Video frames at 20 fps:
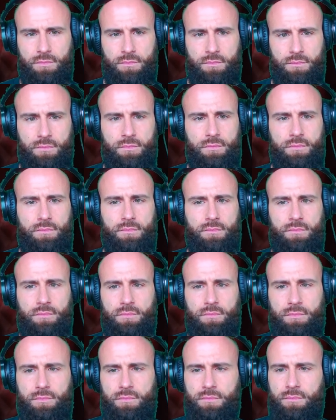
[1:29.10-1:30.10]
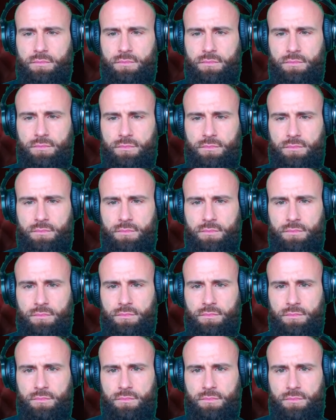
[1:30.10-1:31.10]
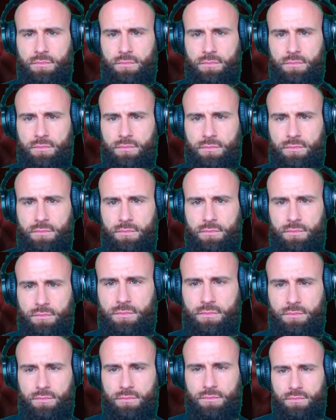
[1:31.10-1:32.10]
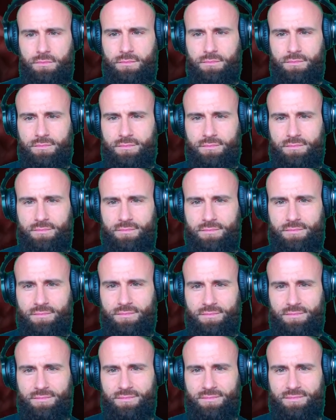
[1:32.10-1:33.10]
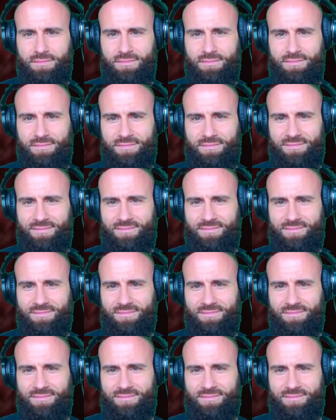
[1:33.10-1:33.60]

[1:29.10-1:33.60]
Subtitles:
The person shown says nothing.